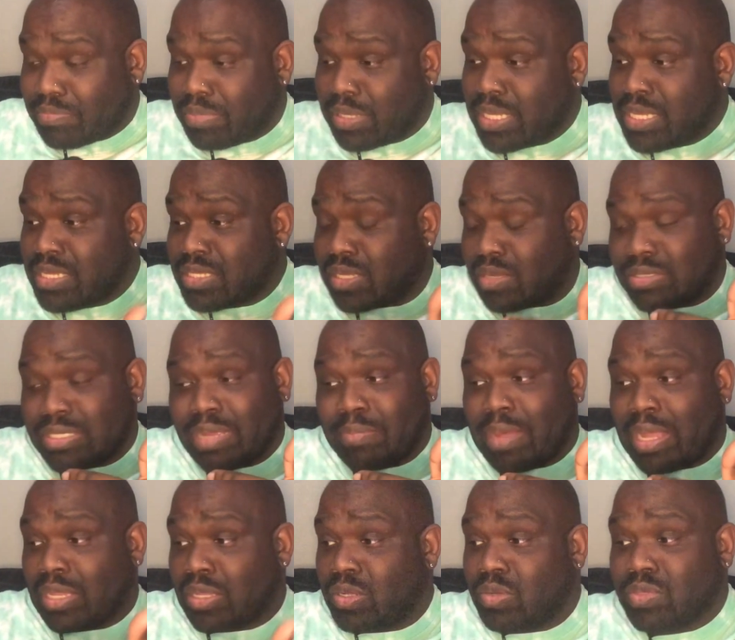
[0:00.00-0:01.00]
Please don't say
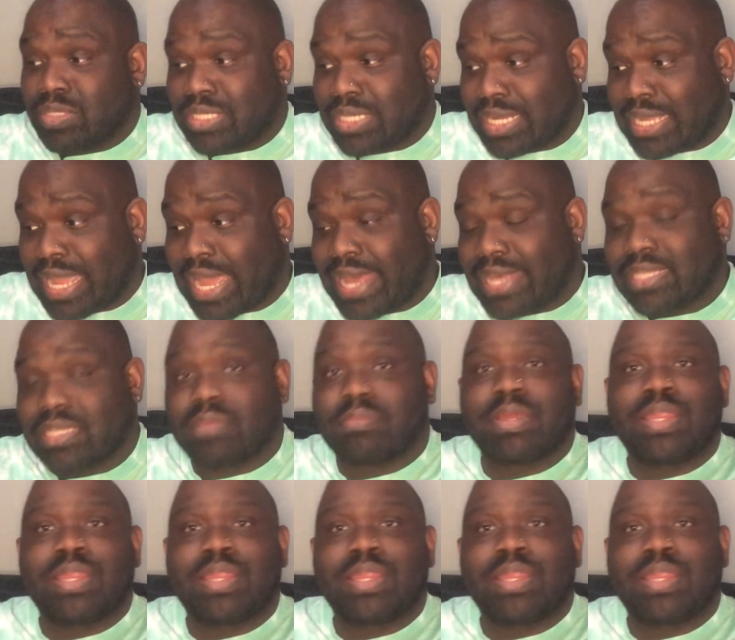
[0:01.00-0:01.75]
my Lou is in a casket.